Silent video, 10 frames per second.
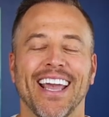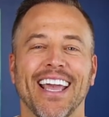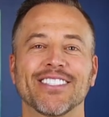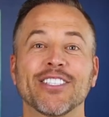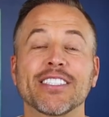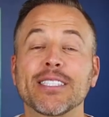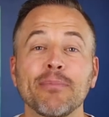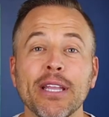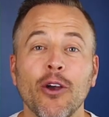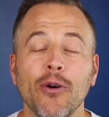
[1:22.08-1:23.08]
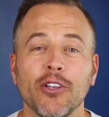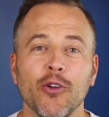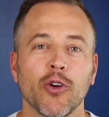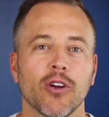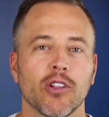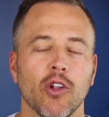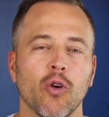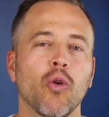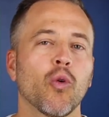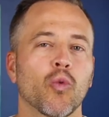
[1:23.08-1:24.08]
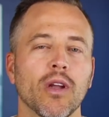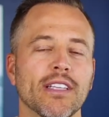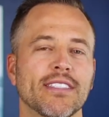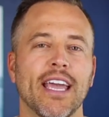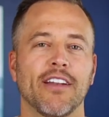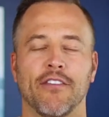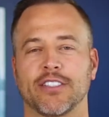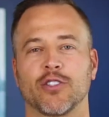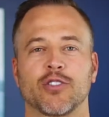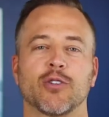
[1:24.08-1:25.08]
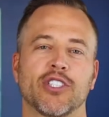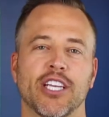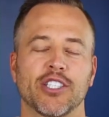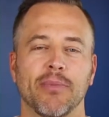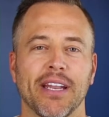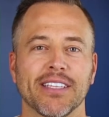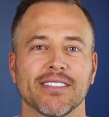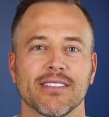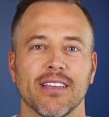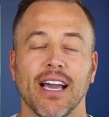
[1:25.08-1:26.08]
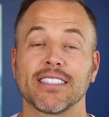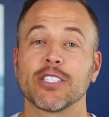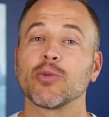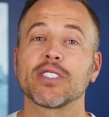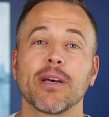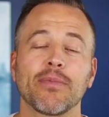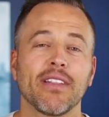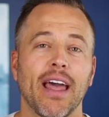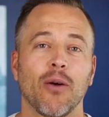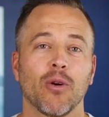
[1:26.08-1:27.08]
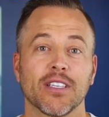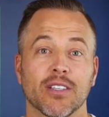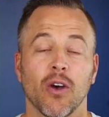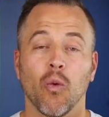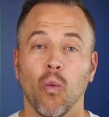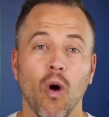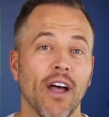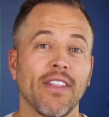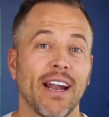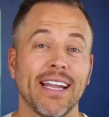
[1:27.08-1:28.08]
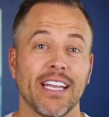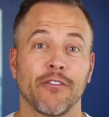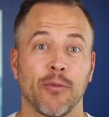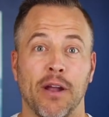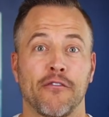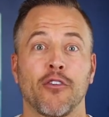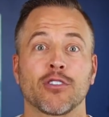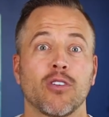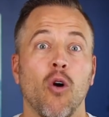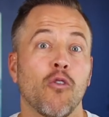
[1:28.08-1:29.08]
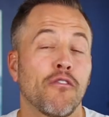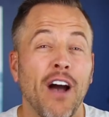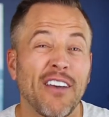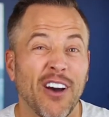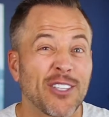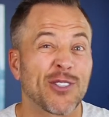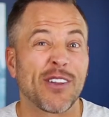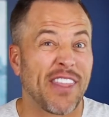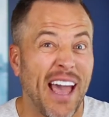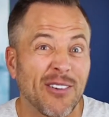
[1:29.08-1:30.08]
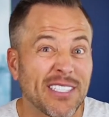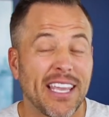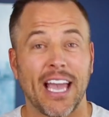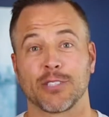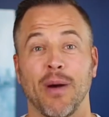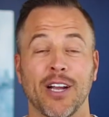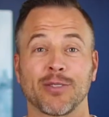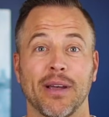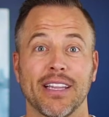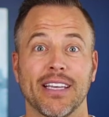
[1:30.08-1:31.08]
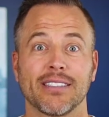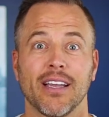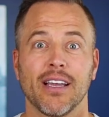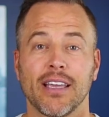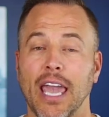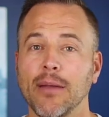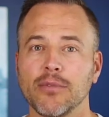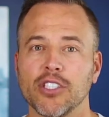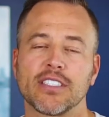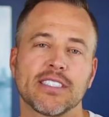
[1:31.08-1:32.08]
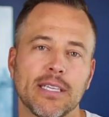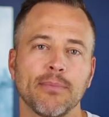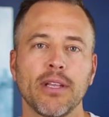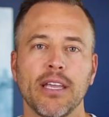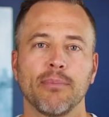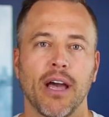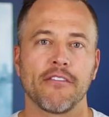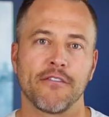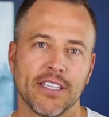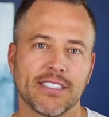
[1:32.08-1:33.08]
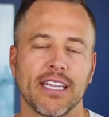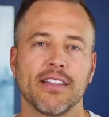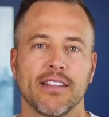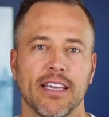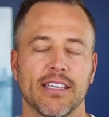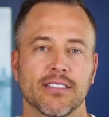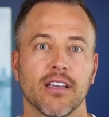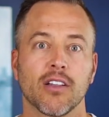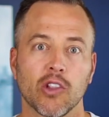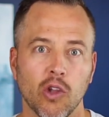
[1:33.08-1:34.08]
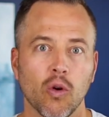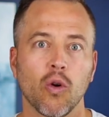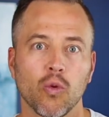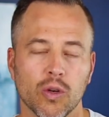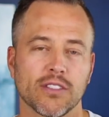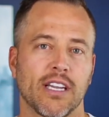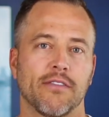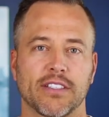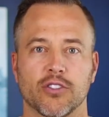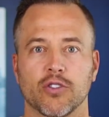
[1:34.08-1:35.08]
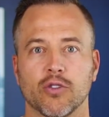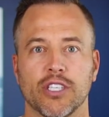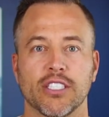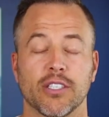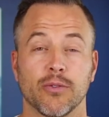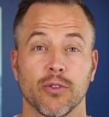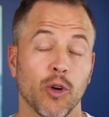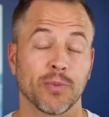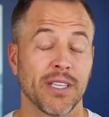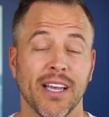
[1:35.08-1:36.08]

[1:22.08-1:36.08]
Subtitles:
It's just simply going to your local real estate investor association meetings. Guys, this was something that was one that I did for my first 500,000 cash buyers on my list, came just simply by visiting these local real estate investor association groups.